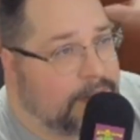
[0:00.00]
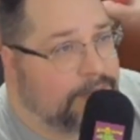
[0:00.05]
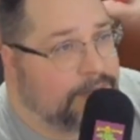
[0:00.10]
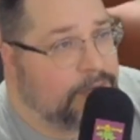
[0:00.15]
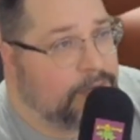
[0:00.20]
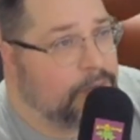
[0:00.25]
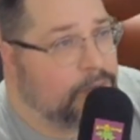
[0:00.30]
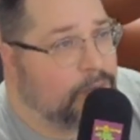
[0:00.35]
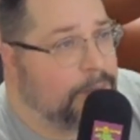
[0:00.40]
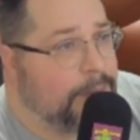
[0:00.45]

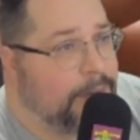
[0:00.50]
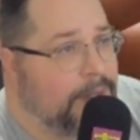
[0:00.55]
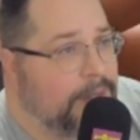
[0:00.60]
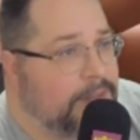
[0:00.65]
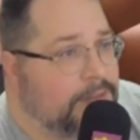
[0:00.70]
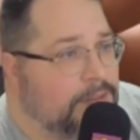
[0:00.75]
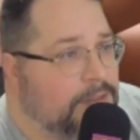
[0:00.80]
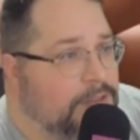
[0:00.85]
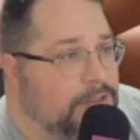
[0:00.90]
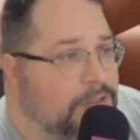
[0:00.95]
you were paying
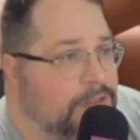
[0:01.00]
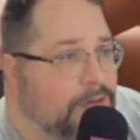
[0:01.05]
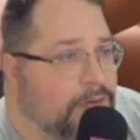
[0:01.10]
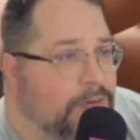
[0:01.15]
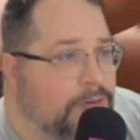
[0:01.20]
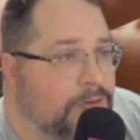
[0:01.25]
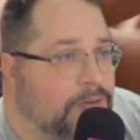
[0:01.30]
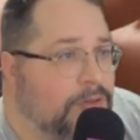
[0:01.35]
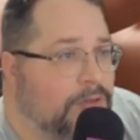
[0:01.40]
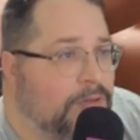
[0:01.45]
attention
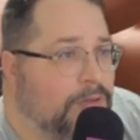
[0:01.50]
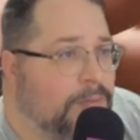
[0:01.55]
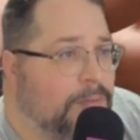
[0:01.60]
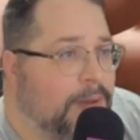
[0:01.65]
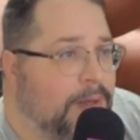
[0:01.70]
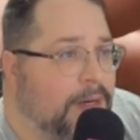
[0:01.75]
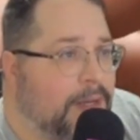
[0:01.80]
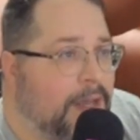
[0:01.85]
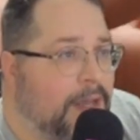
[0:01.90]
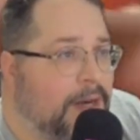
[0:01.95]
earlier, you
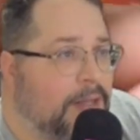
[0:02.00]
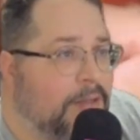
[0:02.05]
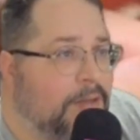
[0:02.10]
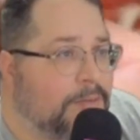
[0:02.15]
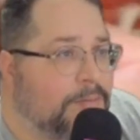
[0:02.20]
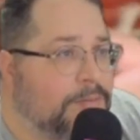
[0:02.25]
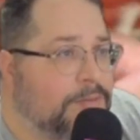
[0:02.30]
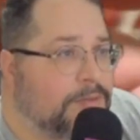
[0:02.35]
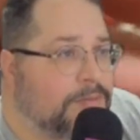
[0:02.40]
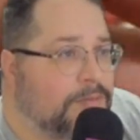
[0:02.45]
might have got a
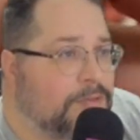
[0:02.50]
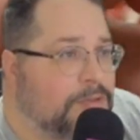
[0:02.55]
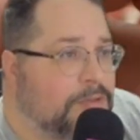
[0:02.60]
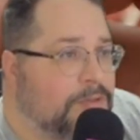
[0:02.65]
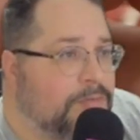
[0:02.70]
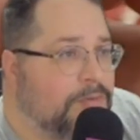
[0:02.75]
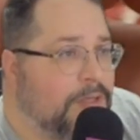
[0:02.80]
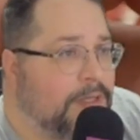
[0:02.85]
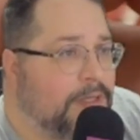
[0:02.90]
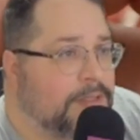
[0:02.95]
glimpse of the
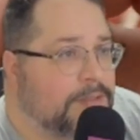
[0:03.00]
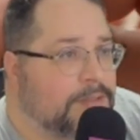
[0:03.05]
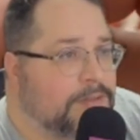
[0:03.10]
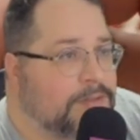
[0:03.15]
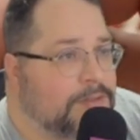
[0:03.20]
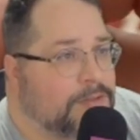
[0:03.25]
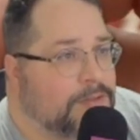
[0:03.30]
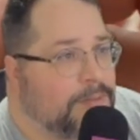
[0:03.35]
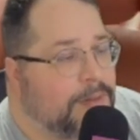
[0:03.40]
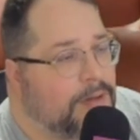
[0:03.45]
trivia
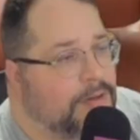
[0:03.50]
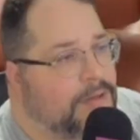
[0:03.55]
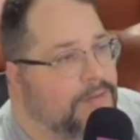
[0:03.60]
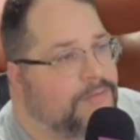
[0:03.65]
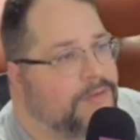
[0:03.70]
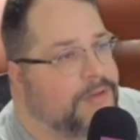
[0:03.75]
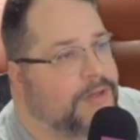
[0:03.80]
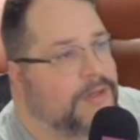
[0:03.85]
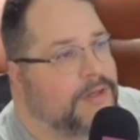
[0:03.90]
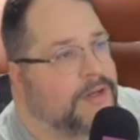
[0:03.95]
answers, but I'll
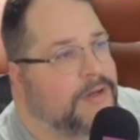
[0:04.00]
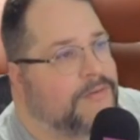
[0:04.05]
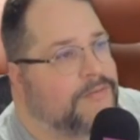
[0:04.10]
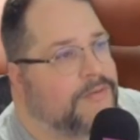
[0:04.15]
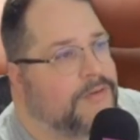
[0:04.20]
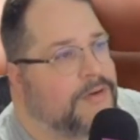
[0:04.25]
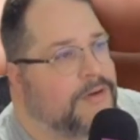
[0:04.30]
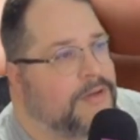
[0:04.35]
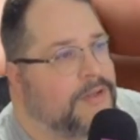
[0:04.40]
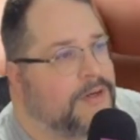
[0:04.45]
give you a
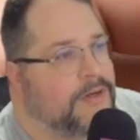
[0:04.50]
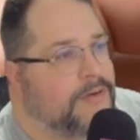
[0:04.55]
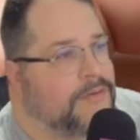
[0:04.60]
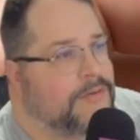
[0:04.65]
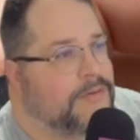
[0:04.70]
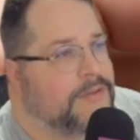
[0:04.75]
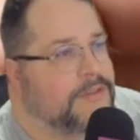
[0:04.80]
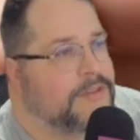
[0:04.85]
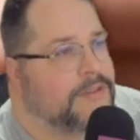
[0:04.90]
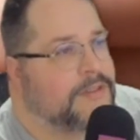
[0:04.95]

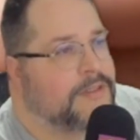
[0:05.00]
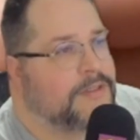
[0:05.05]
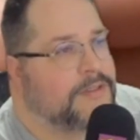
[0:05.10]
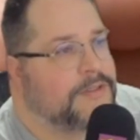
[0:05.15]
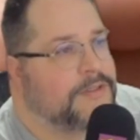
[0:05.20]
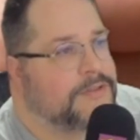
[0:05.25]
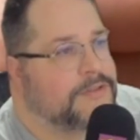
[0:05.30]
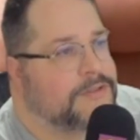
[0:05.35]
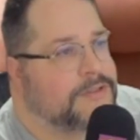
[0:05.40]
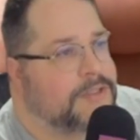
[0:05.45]

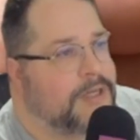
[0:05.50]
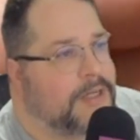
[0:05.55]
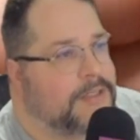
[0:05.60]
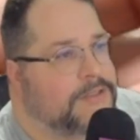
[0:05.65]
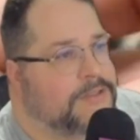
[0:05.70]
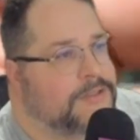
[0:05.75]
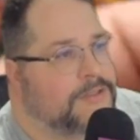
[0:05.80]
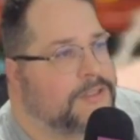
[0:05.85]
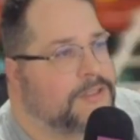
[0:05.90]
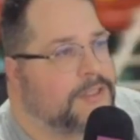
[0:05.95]
clear shot
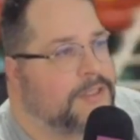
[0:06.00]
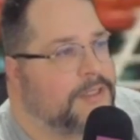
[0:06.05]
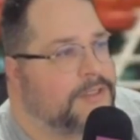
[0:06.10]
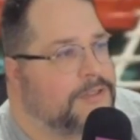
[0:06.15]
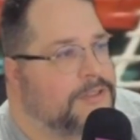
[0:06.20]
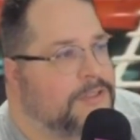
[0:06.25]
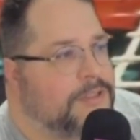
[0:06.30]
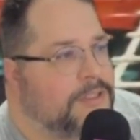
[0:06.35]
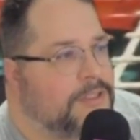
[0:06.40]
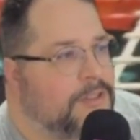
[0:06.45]
just in
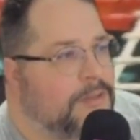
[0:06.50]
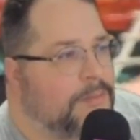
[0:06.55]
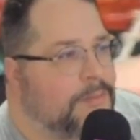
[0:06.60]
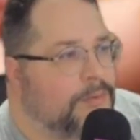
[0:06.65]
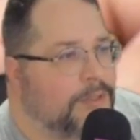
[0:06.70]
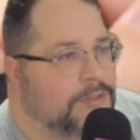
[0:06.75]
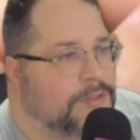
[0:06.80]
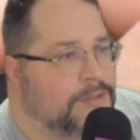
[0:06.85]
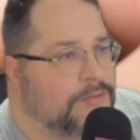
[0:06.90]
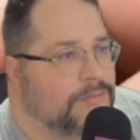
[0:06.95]
case you need to
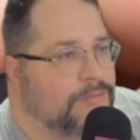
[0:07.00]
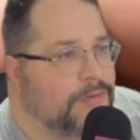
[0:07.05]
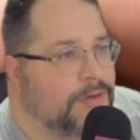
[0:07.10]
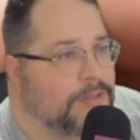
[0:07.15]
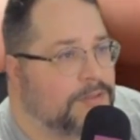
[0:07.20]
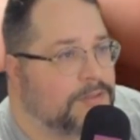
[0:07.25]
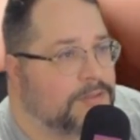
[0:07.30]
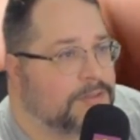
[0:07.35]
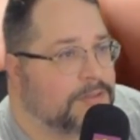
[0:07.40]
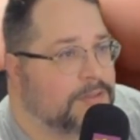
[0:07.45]
impress your
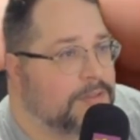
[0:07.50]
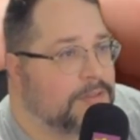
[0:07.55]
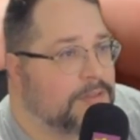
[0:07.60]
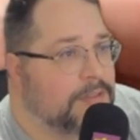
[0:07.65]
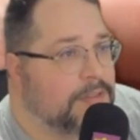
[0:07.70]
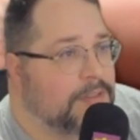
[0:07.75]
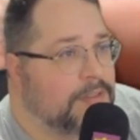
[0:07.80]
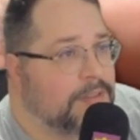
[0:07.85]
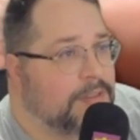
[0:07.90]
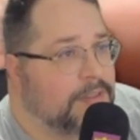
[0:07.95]
friends.
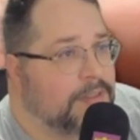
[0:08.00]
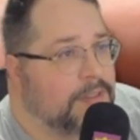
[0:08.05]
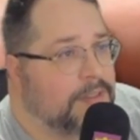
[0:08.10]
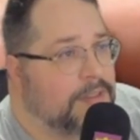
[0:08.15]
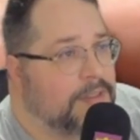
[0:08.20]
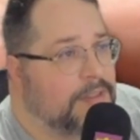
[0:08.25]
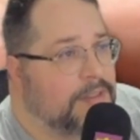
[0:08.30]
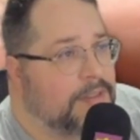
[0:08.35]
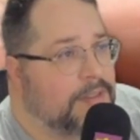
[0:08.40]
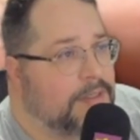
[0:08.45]

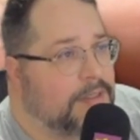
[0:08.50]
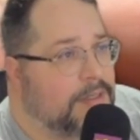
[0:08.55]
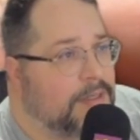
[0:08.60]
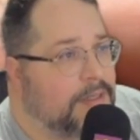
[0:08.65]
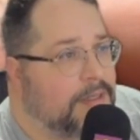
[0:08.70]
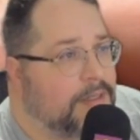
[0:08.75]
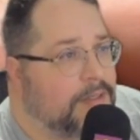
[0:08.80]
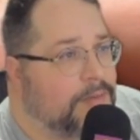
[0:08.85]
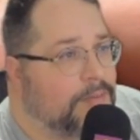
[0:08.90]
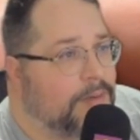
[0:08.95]

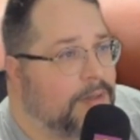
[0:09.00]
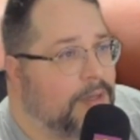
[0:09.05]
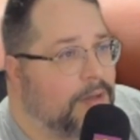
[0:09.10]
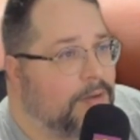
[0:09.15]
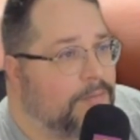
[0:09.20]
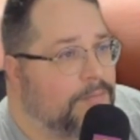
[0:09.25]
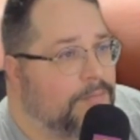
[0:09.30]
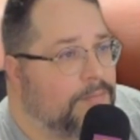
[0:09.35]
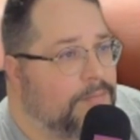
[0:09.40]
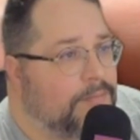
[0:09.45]
There we
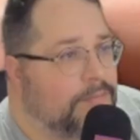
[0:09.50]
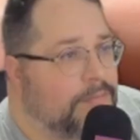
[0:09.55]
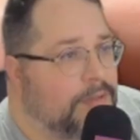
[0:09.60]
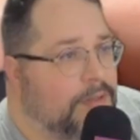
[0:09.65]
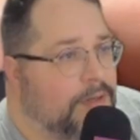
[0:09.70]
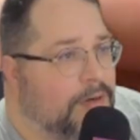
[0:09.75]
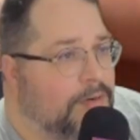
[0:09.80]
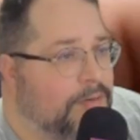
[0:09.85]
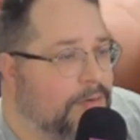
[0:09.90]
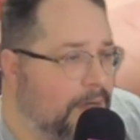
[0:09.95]
go.
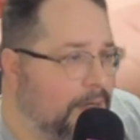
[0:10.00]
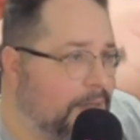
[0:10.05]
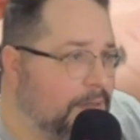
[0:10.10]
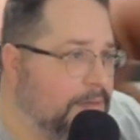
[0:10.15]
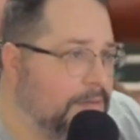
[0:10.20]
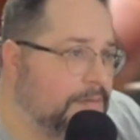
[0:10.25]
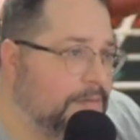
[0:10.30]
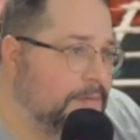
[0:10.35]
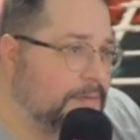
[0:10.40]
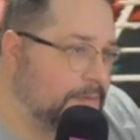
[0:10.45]
All right.
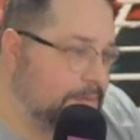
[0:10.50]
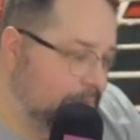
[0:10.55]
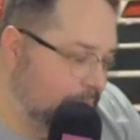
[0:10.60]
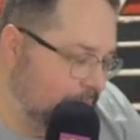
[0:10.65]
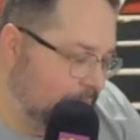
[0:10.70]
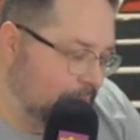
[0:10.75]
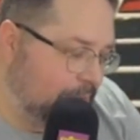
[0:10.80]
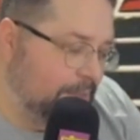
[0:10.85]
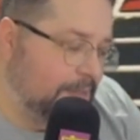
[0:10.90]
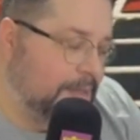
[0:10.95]

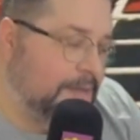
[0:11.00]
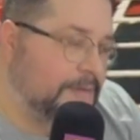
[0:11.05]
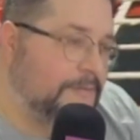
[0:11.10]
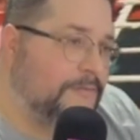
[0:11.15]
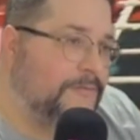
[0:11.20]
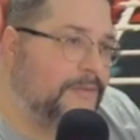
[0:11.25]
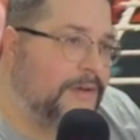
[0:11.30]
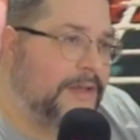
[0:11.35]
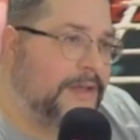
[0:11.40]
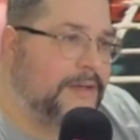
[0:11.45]
And
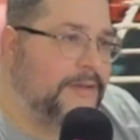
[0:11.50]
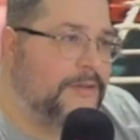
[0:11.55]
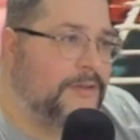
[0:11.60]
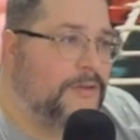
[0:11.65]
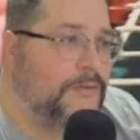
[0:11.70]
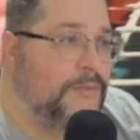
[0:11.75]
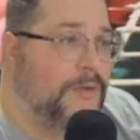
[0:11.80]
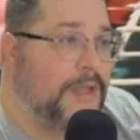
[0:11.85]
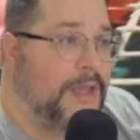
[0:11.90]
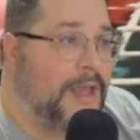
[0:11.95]
finally,
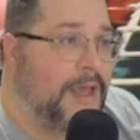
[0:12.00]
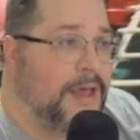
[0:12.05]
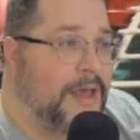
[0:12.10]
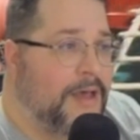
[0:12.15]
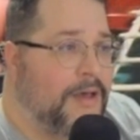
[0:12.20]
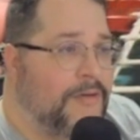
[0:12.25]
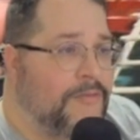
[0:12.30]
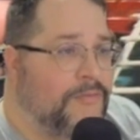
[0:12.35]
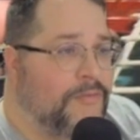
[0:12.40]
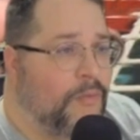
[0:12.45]
we
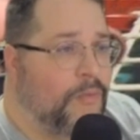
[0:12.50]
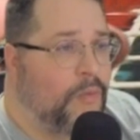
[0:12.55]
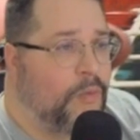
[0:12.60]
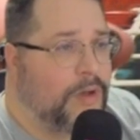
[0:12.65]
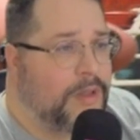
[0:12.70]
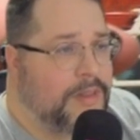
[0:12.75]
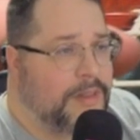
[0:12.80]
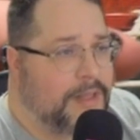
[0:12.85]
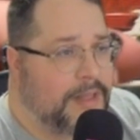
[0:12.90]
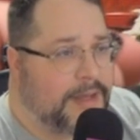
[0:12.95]
have
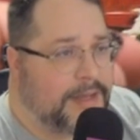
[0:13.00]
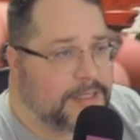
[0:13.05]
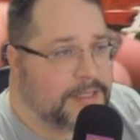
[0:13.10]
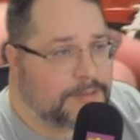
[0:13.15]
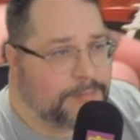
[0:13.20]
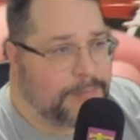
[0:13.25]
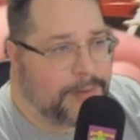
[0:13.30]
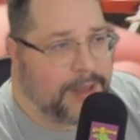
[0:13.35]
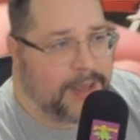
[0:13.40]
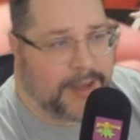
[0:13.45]
one
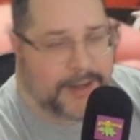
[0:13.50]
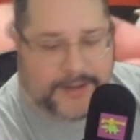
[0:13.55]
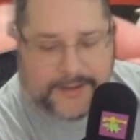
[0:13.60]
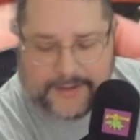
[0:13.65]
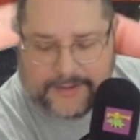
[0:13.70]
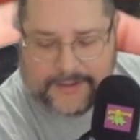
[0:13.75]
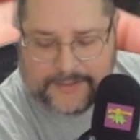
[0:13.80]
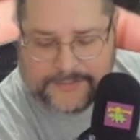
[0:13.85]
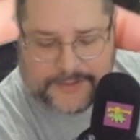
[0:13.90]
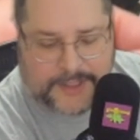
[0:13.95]
last pack
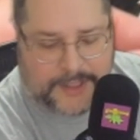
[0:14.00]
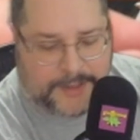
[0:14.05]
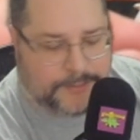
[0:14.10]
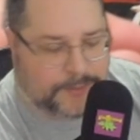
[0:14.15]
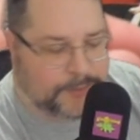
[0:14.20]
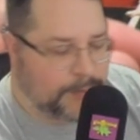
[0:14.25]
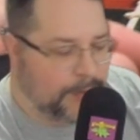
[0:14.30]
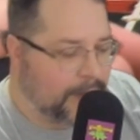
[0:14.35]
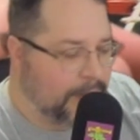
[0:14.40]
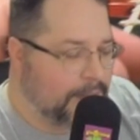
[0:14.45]
of
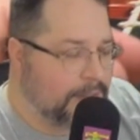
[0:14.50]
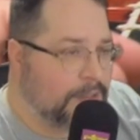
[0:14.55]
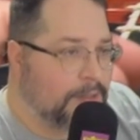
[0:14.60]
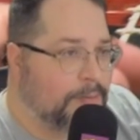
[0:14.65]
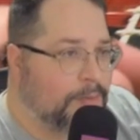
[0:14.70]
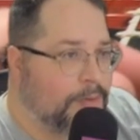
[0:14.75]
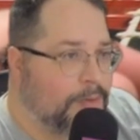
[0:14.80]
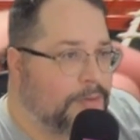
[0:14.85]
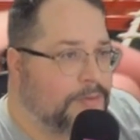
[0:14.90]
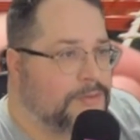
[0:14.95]
James Bond
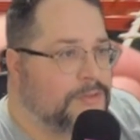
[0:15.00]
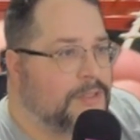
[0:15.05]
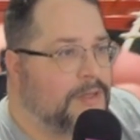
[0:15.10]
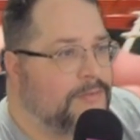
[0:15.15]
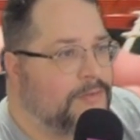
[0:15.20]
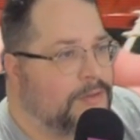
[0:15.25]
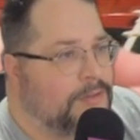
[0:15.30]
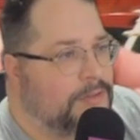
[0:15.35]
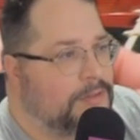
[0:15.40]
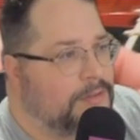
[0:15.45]

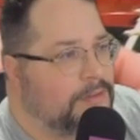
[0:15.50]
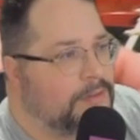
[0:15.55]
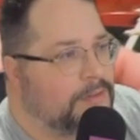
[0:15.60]
007.